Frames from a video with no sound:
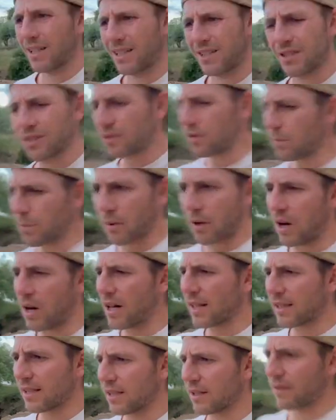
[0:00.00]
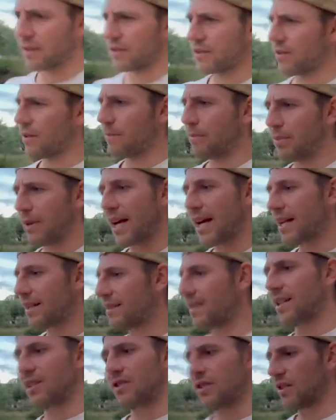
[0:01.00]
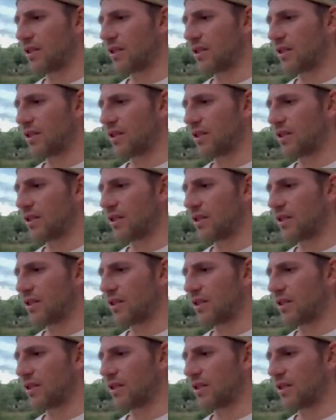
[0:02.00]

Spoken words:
It's super hot here, and some plants, they